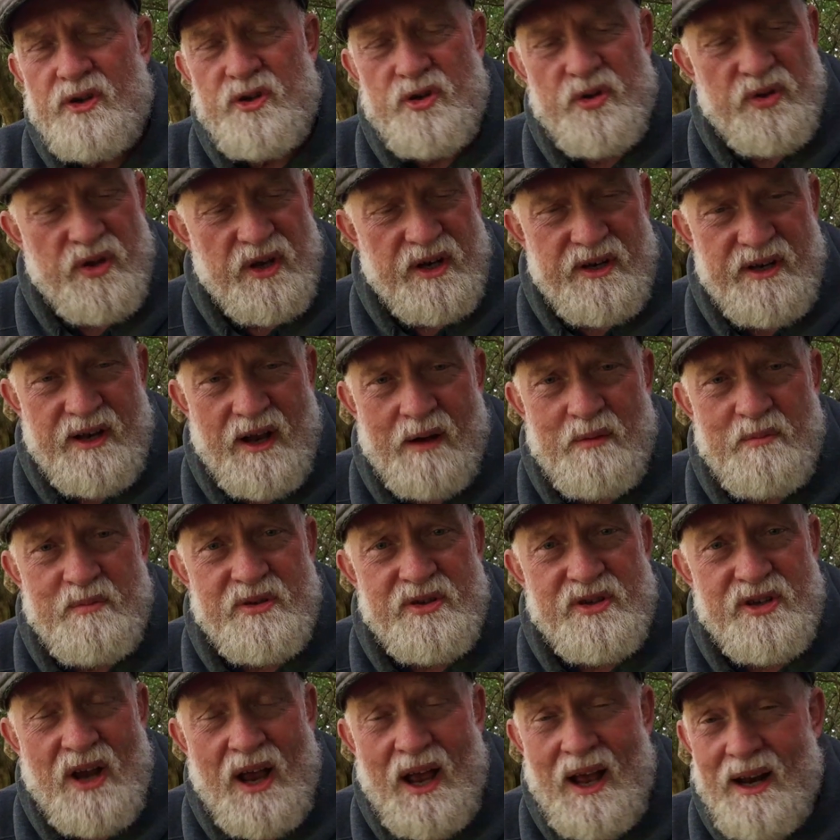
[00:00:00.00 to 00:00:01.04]
to the dumb
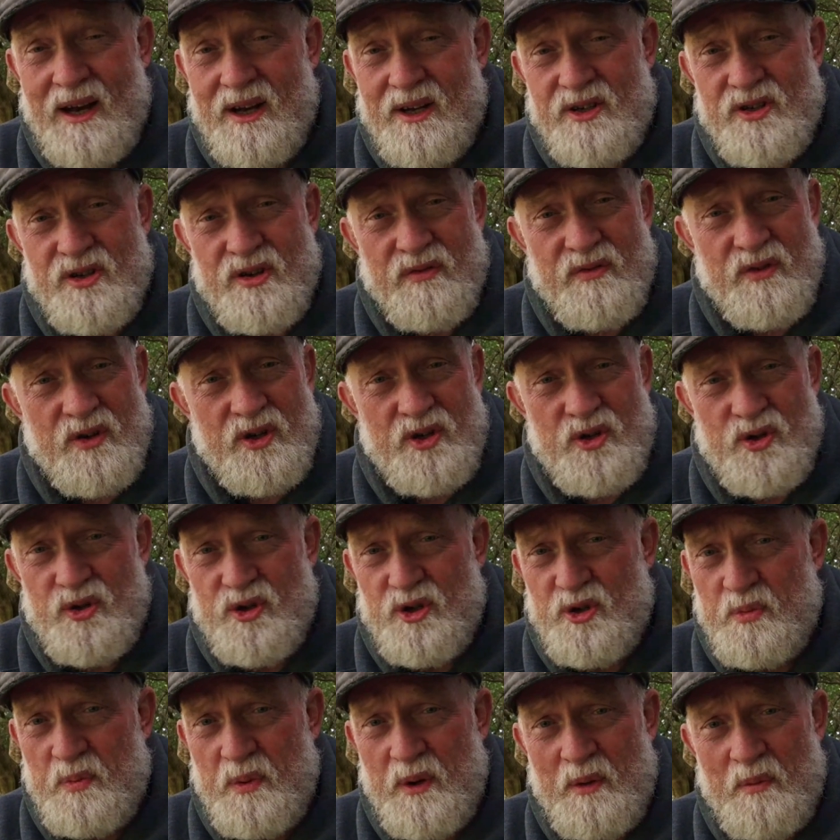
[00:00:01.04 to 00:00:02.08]
silence of the
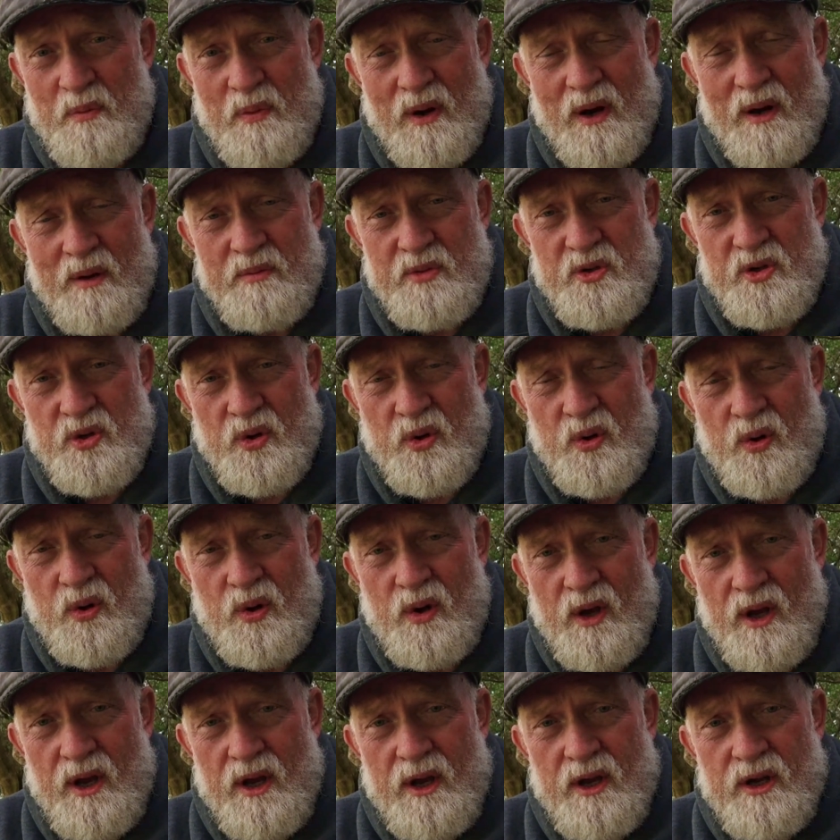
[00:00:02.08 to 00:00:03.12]
Jewish people, I'm sure,
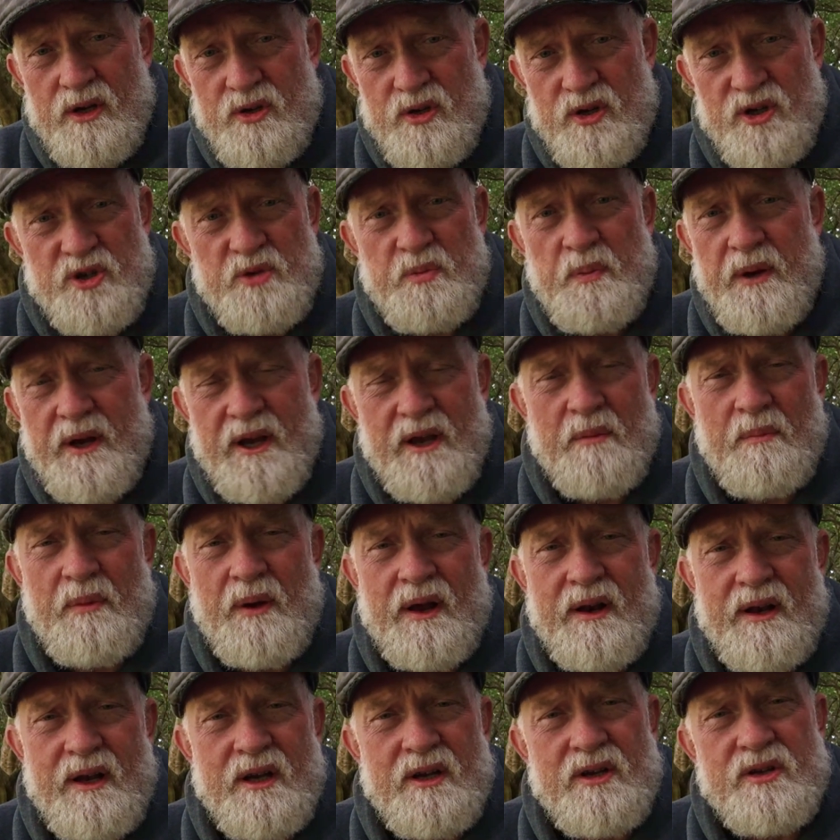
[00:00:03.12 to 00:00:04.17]
to speak
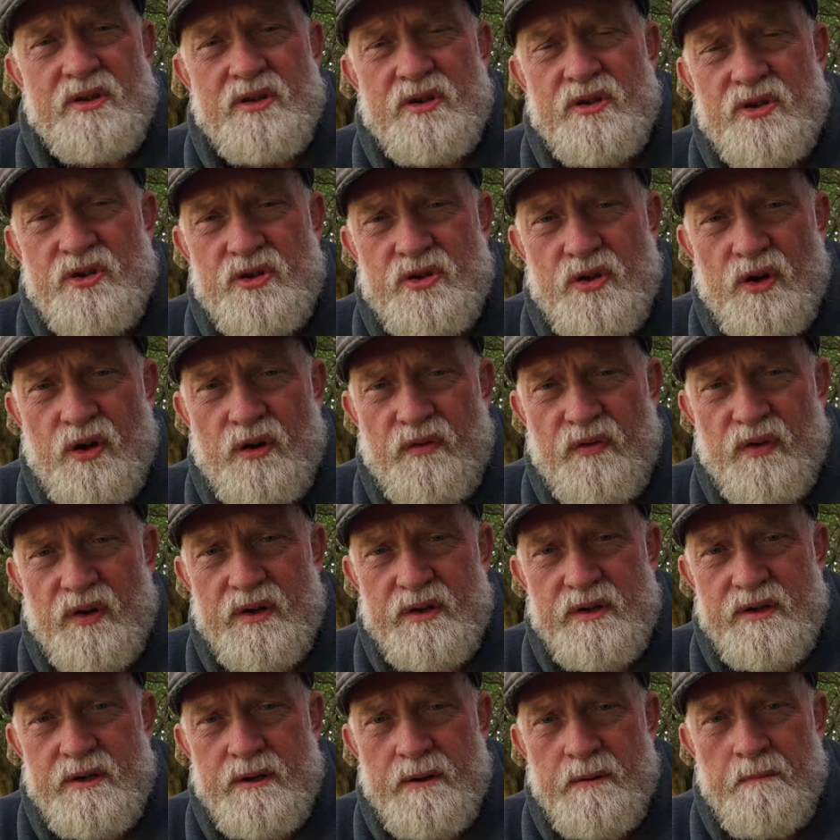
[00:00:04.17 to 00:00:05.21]
about his
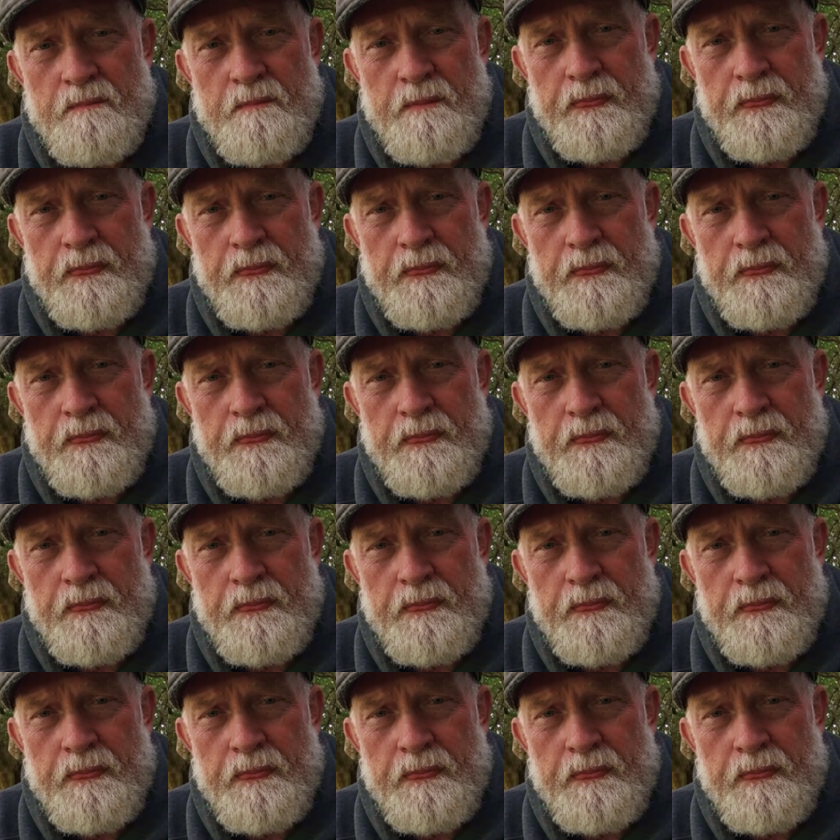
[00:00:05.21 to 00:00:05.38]
servant.